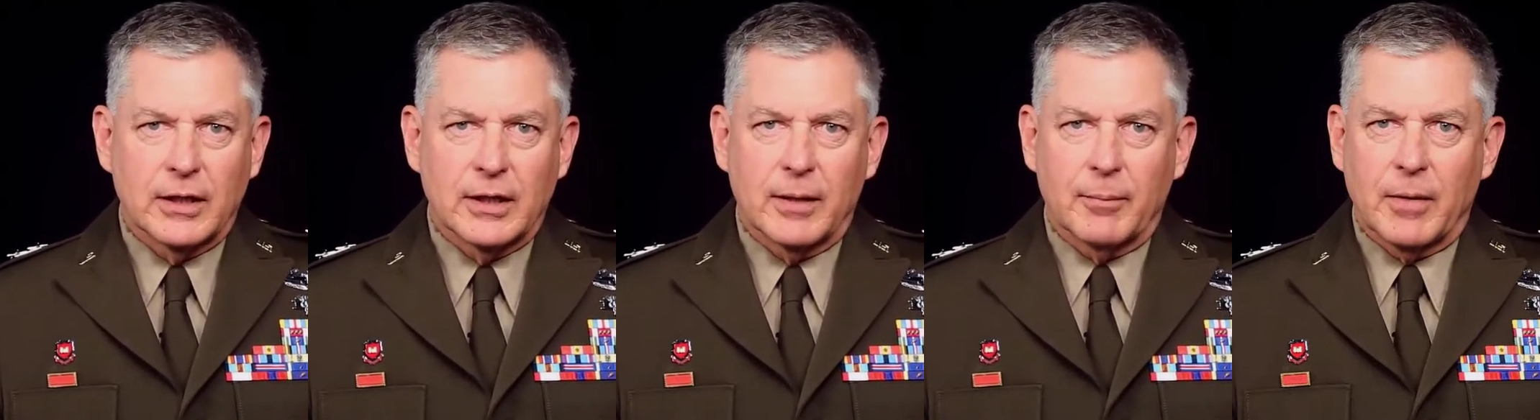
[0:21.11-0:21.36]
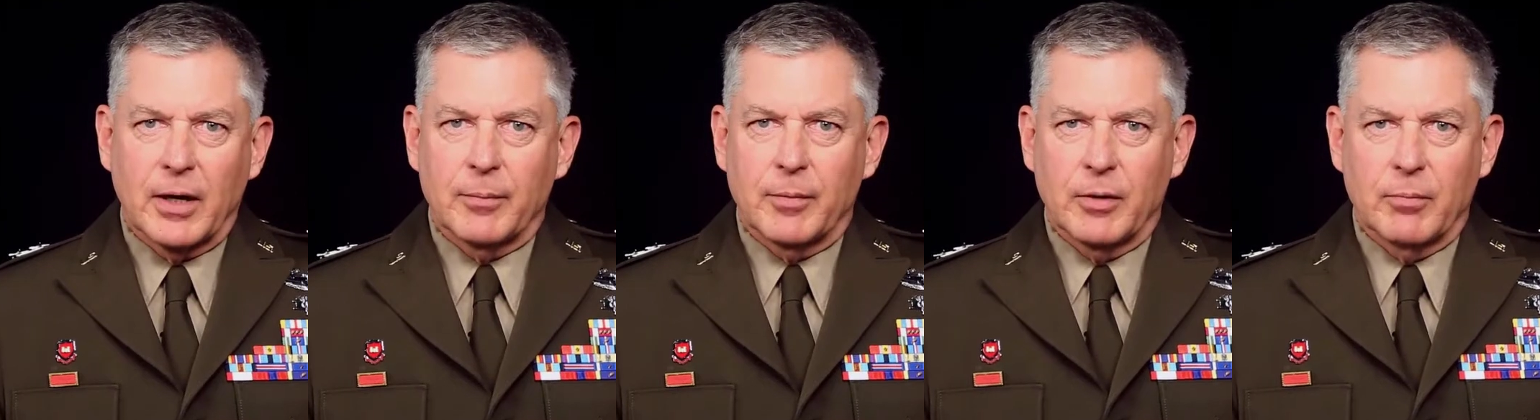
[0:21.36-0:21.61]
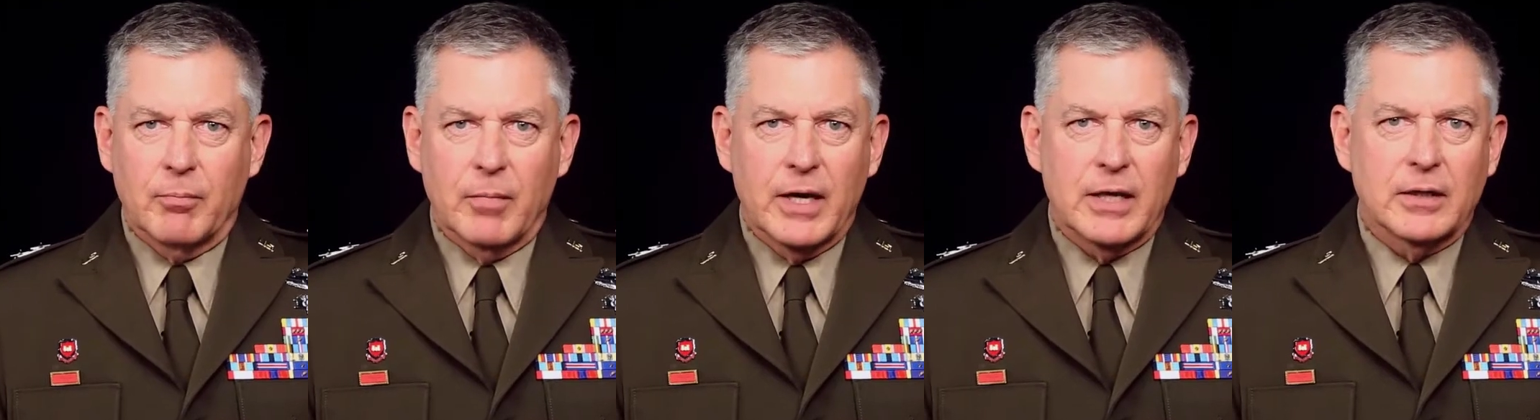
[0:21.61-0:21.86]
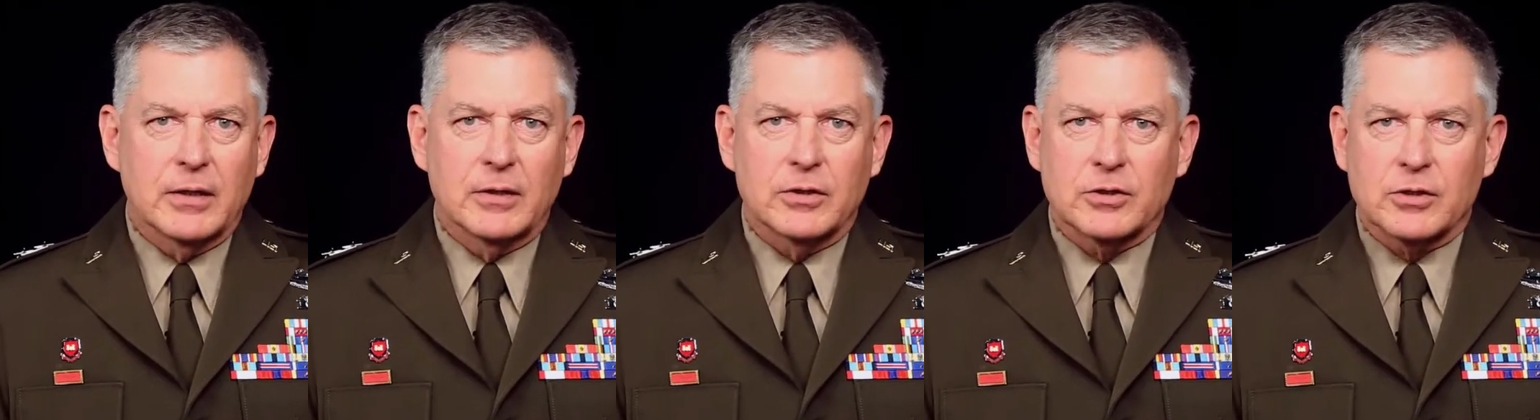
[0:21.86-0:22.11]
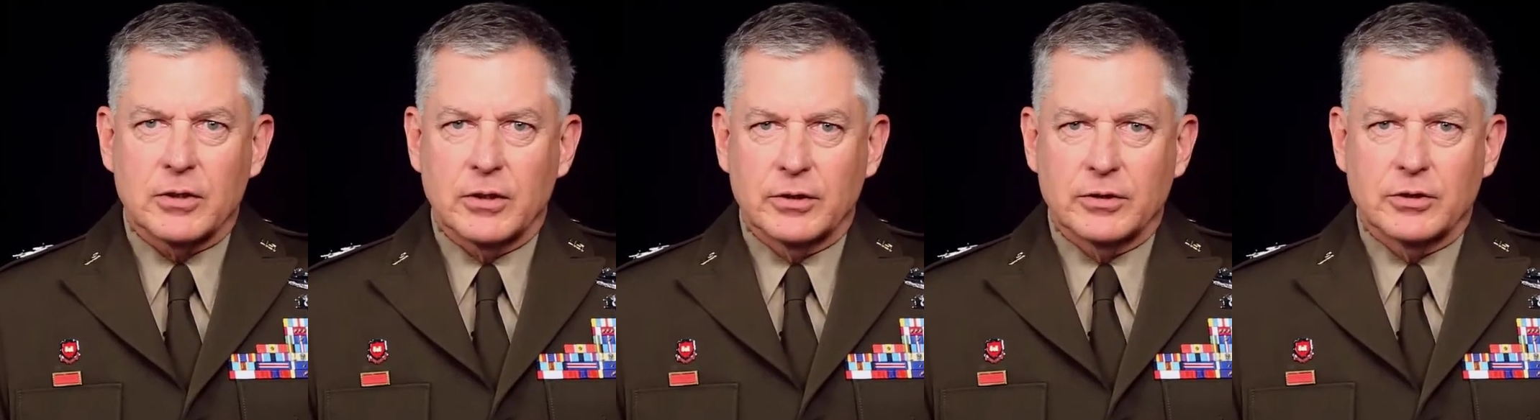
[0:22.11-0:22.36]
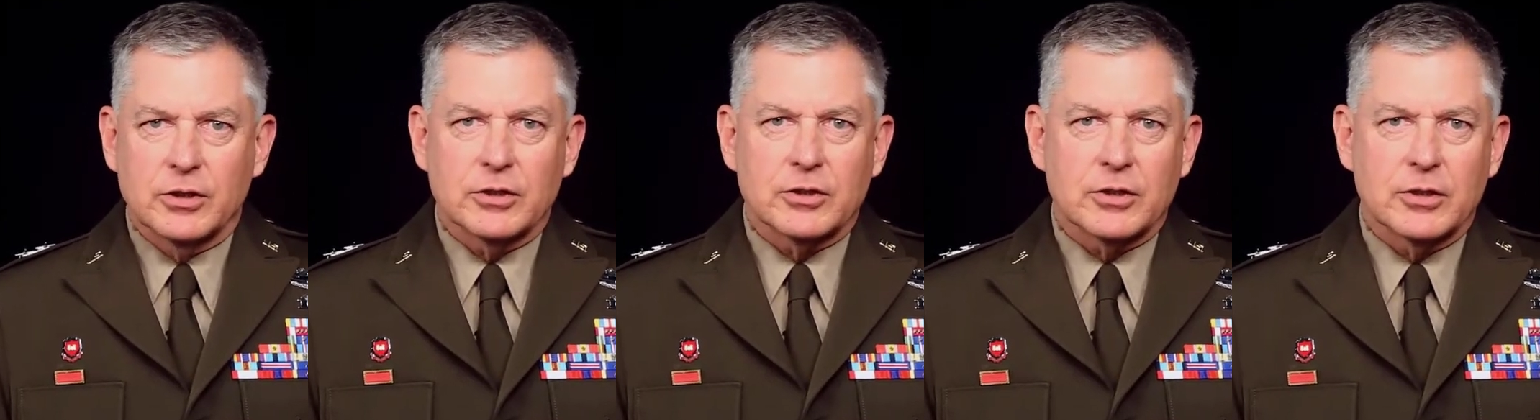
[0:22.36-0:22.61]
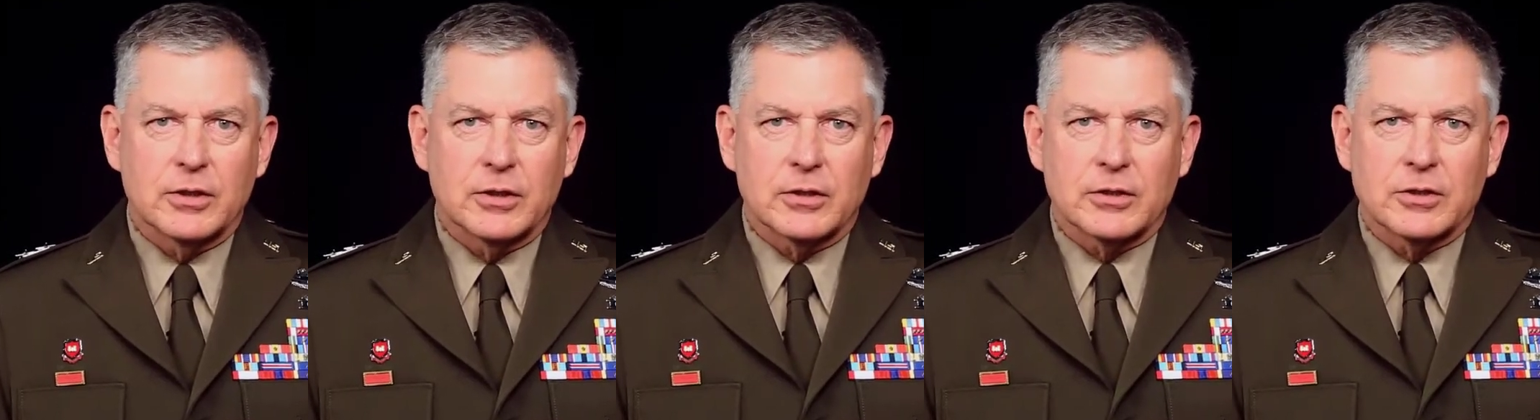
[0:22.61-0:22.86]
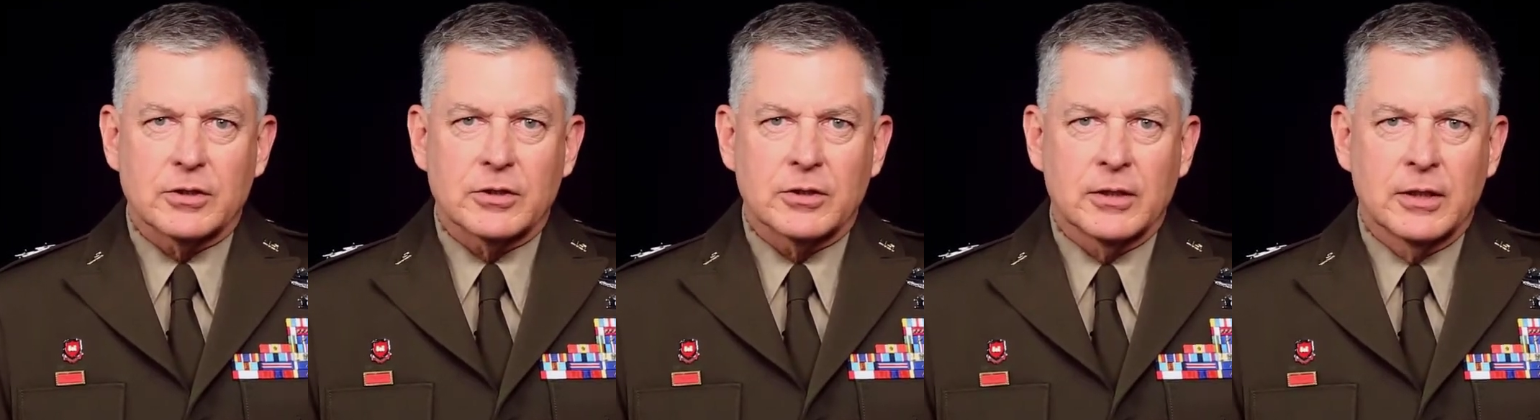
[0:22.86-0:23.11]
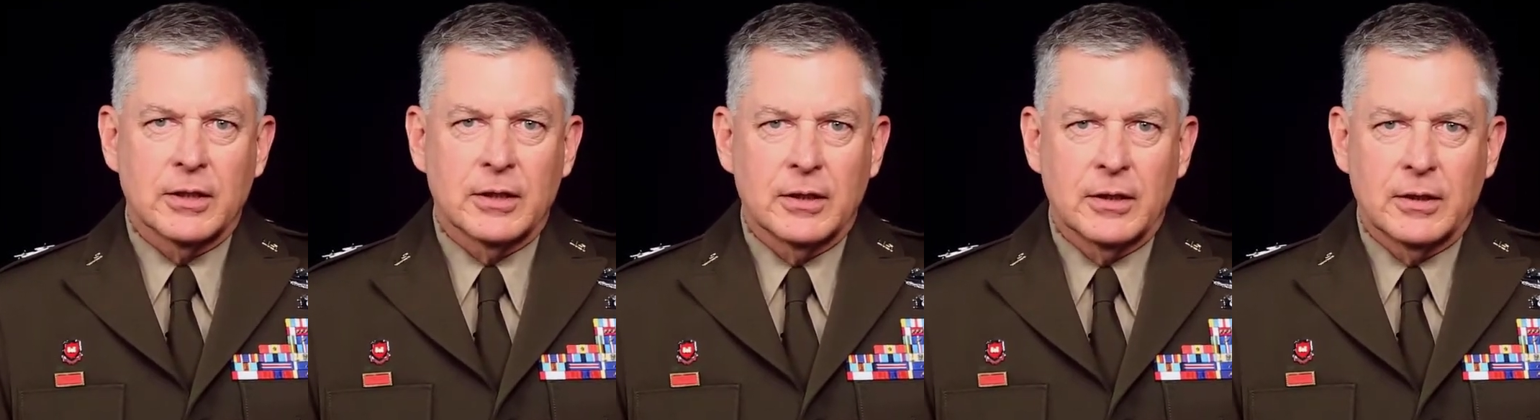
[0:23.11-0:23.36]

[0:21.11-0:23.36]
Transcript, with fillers: and that might be maintenance, logistics,